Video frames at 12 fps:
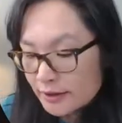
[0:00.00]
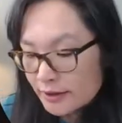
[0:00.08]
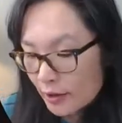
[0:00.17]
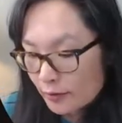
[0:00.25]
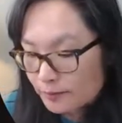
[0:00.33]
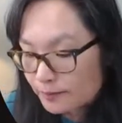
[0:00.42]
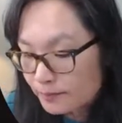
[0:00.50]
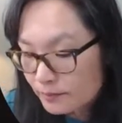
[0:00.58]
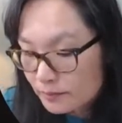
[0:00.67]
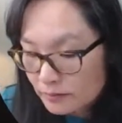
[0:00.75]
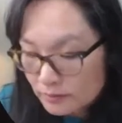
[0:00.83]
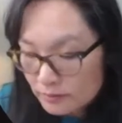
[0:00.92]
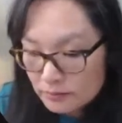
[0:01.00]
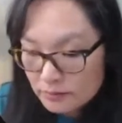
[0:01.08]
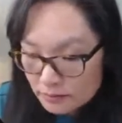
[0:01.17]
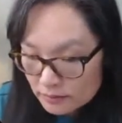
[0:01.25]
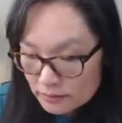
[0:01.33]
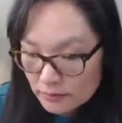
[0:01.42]
So
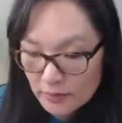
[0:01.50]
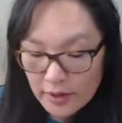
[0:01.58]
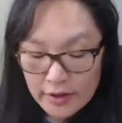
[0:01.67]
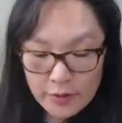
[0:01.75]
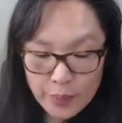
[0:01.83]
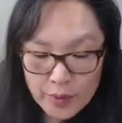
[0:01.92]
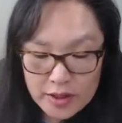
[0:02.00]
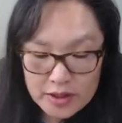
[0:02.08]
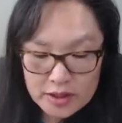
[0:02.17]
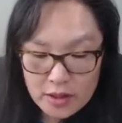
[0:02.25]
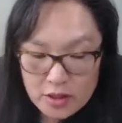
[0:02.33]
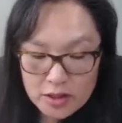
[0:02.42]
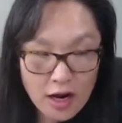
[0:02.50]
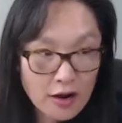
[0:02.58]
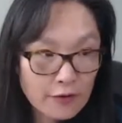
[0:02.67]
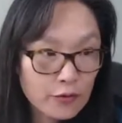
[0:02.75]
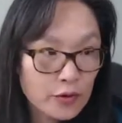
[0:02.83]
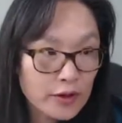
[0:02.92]
the book starts
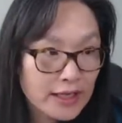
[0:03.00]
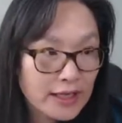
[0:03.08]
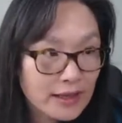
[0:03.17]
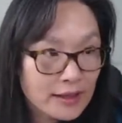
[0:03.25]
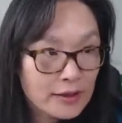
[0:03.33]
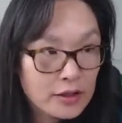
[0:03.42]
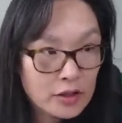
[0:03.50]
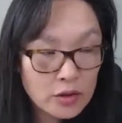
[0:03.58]
off with